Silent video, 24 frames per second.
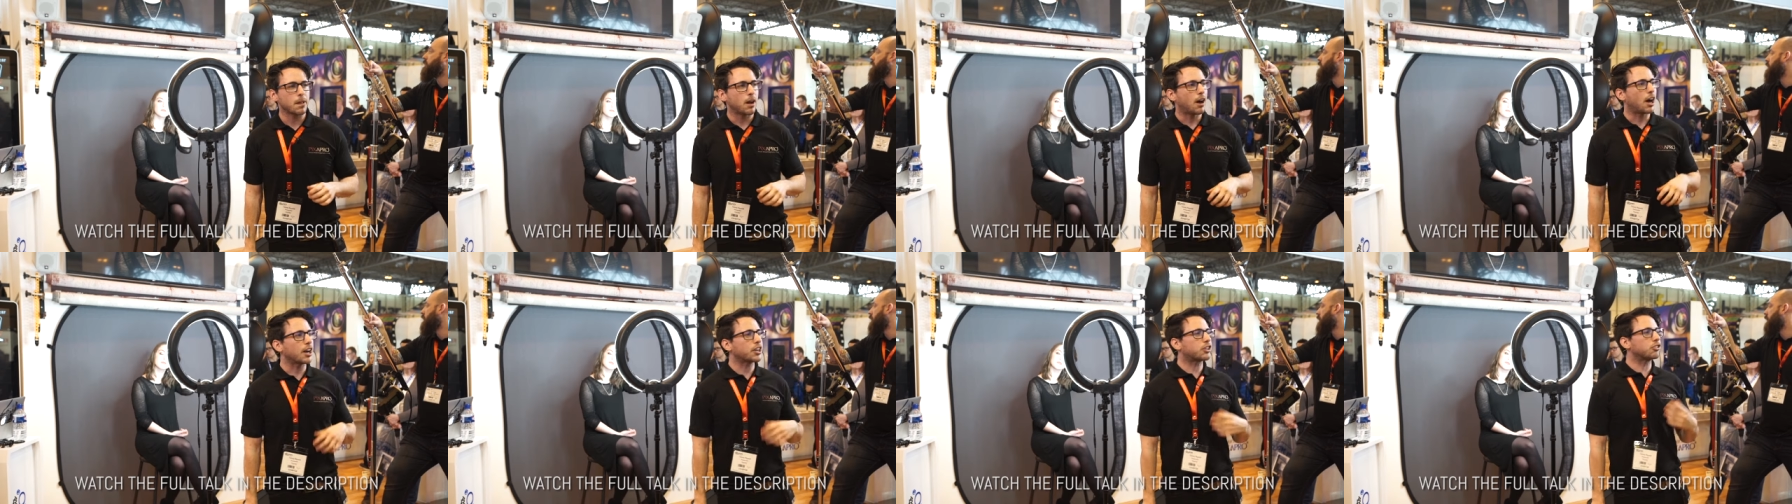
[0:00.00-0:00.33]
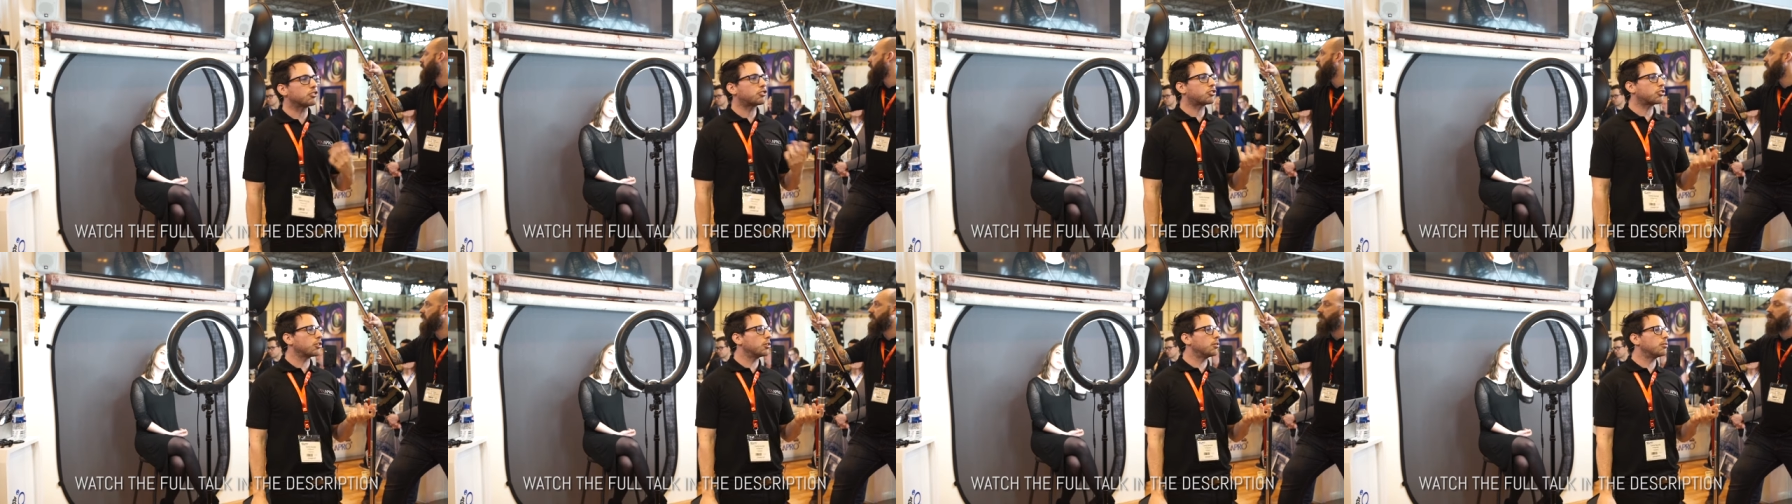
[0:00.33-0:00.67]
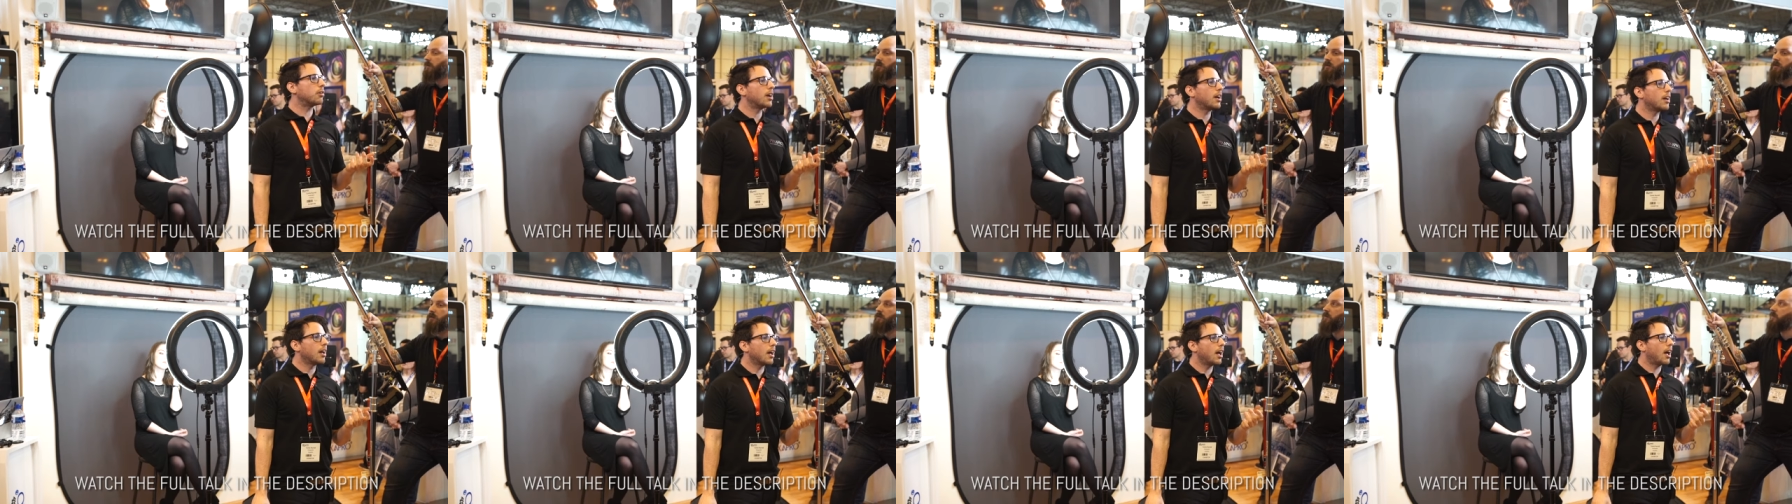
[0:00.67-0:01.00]
I can
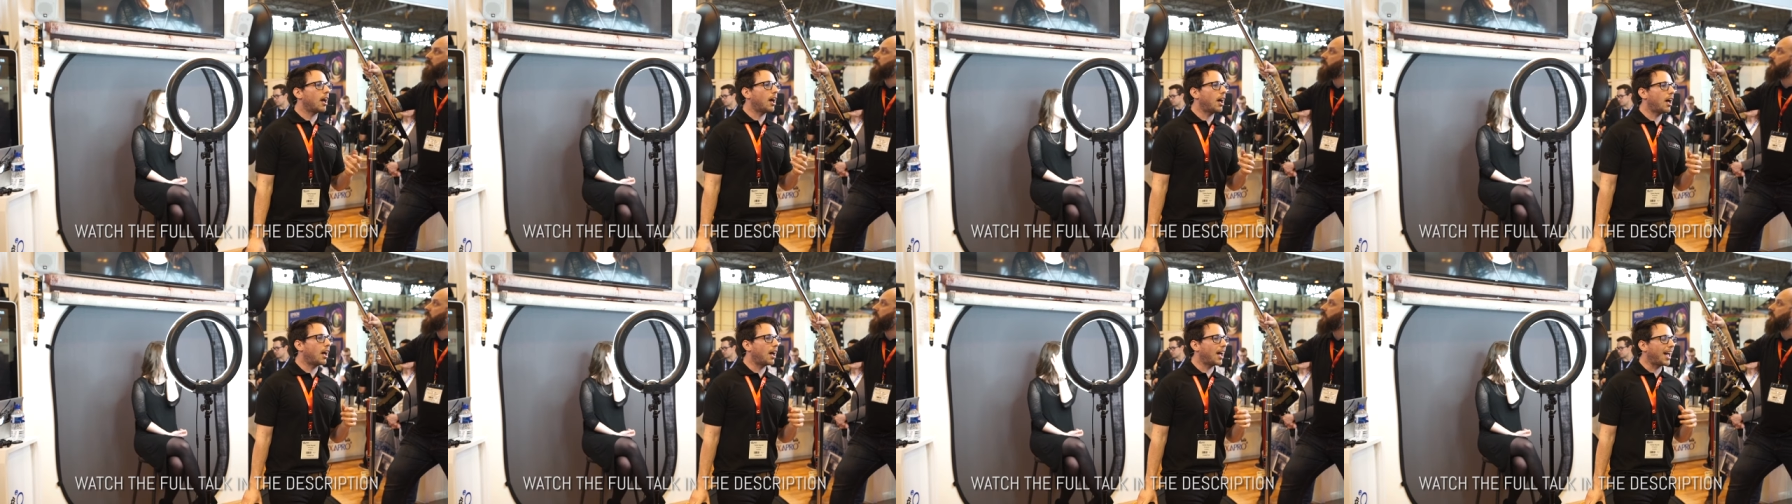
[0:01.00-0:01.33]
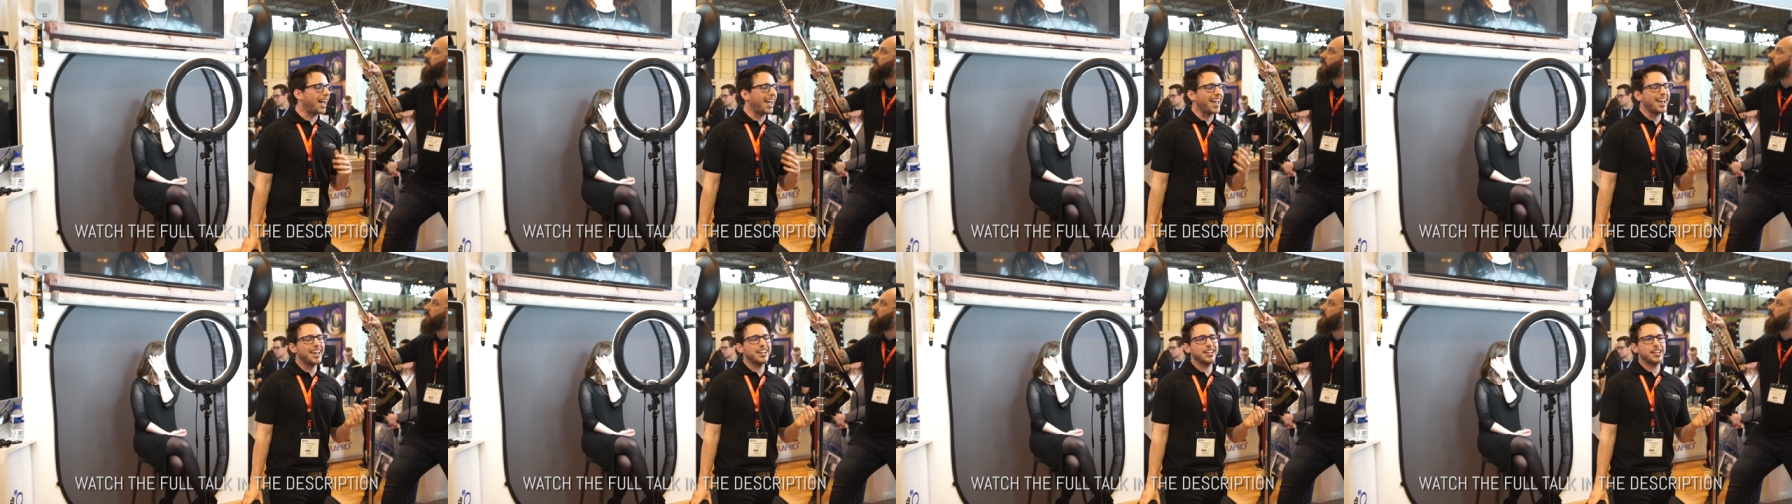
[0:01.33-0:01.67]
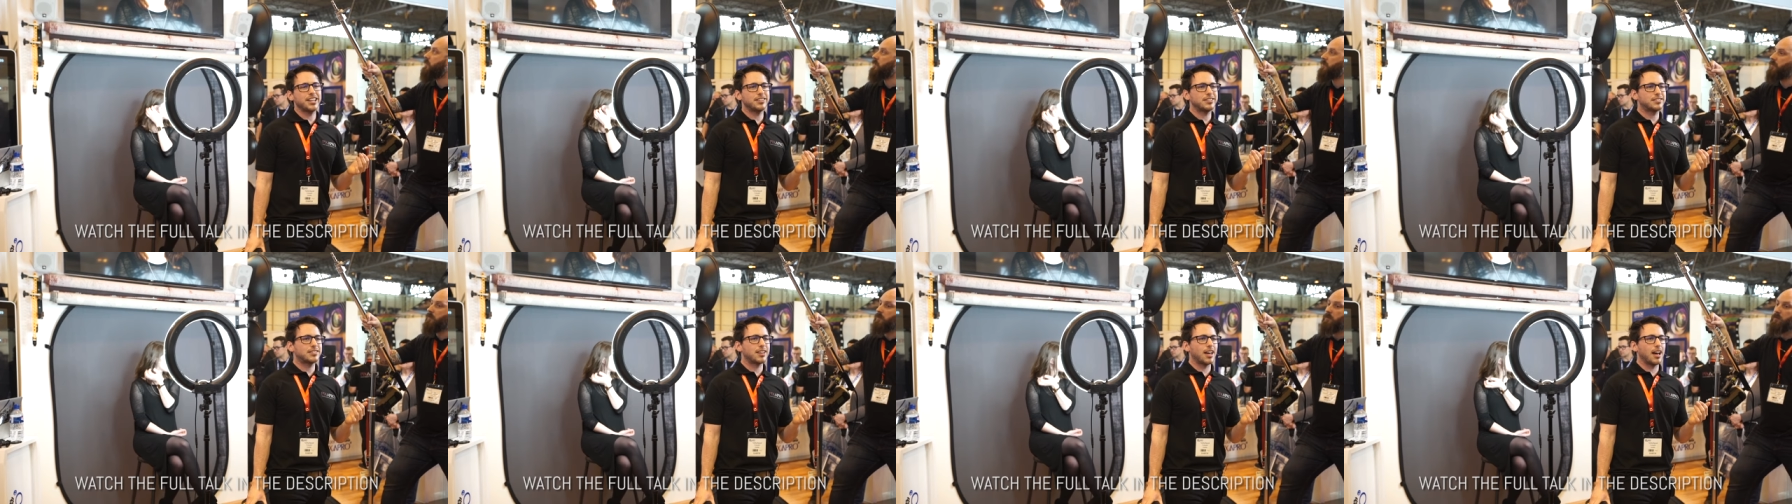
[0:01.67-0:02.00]
shoot uh, at
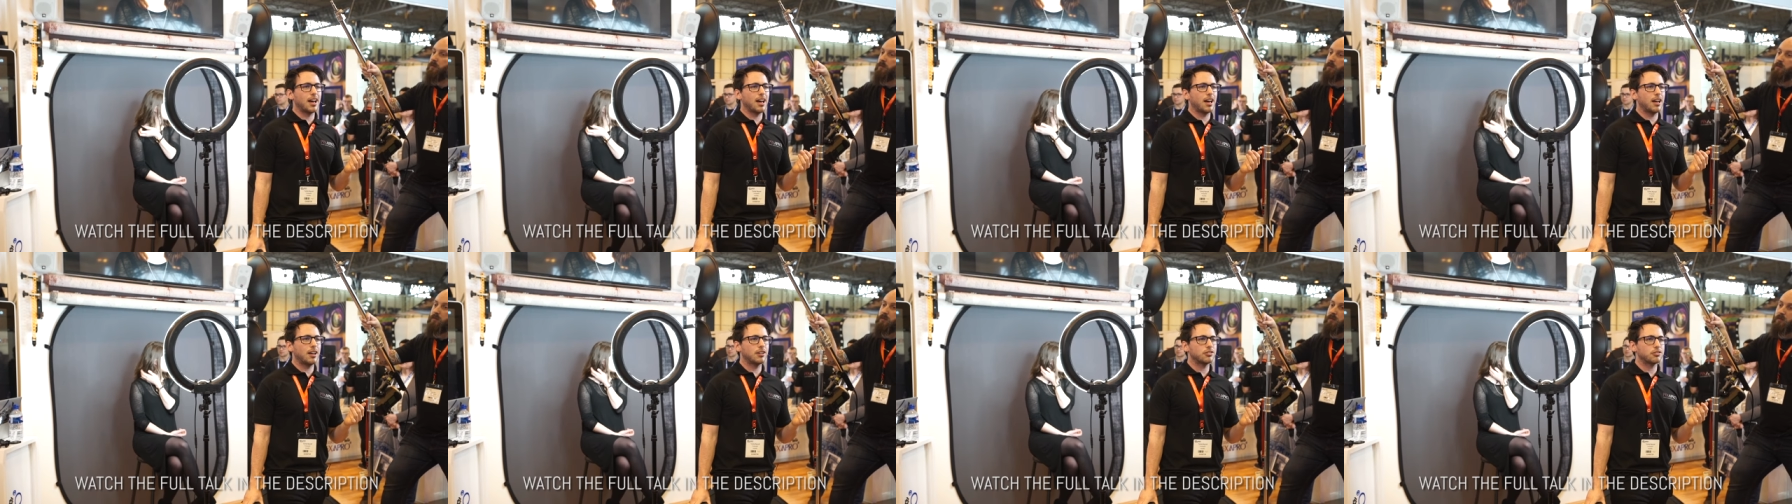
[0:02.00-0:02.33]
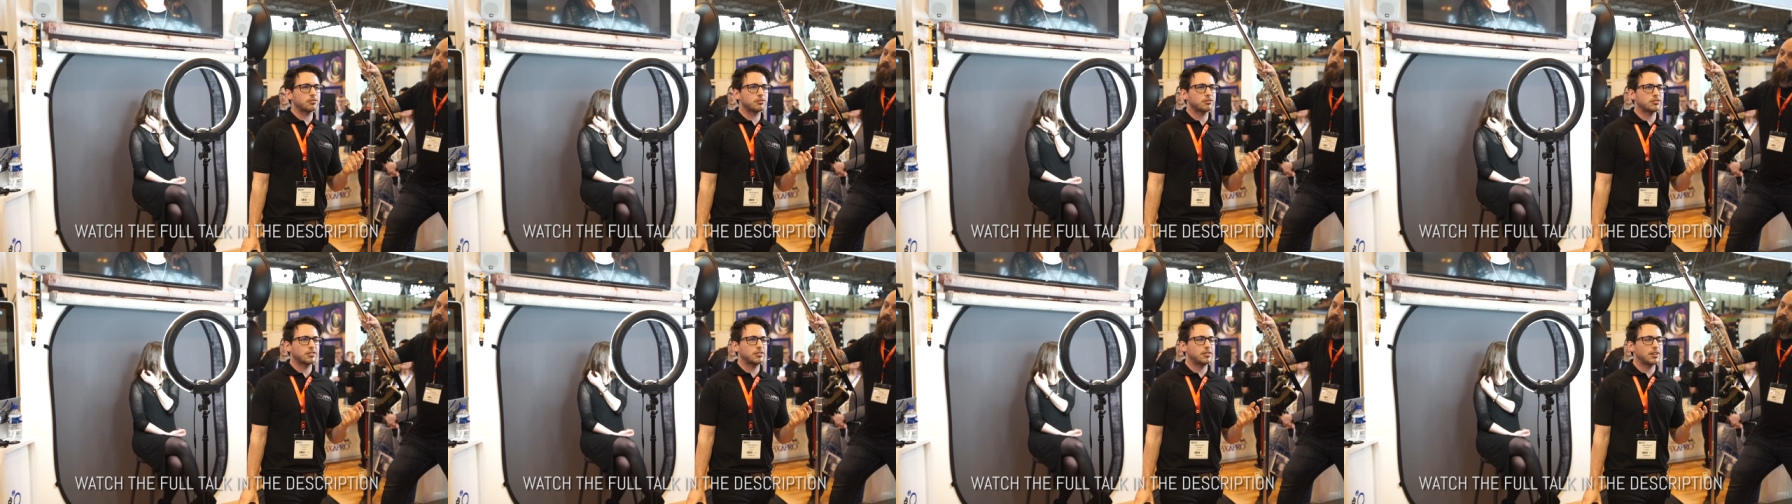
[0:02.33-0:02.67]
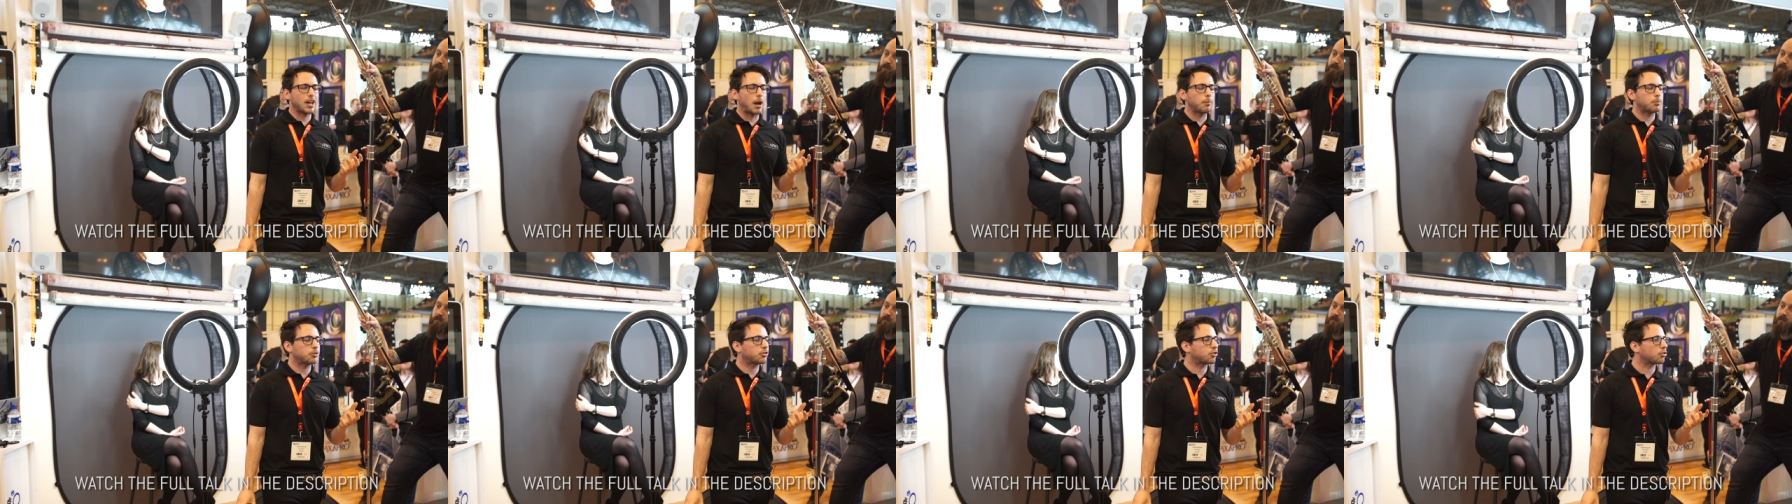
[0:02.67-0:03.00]
any uh,
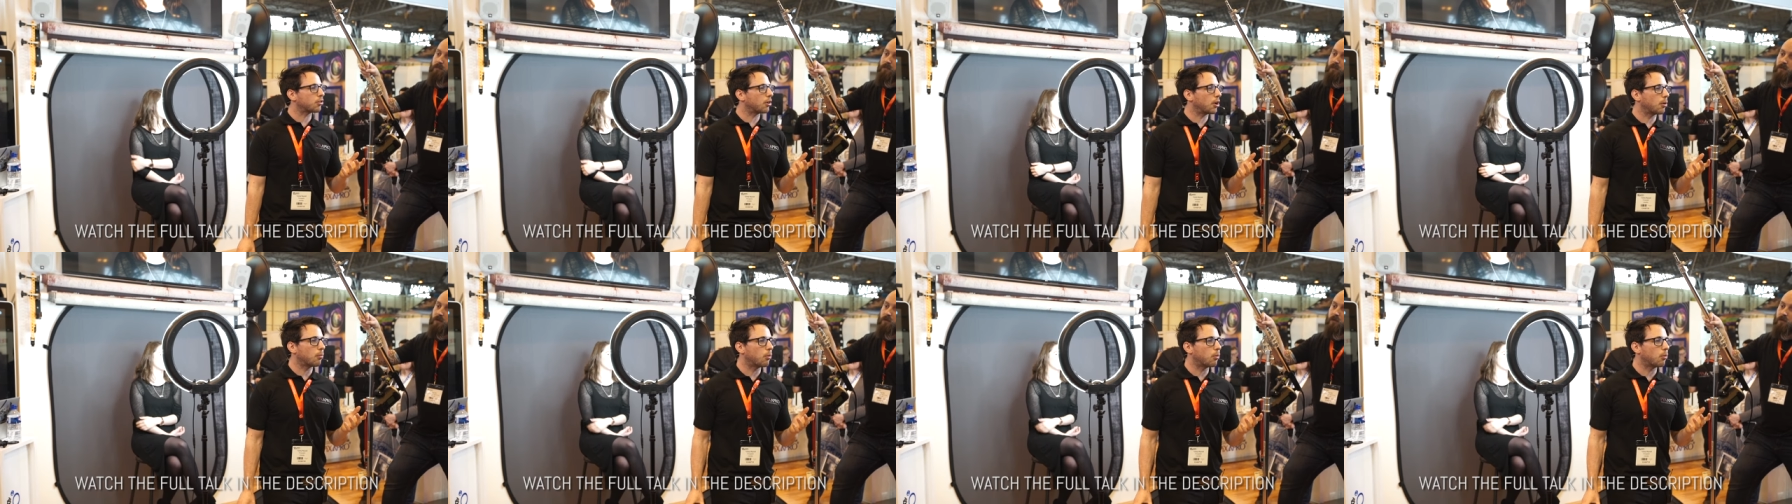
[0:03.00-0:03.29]
aperture I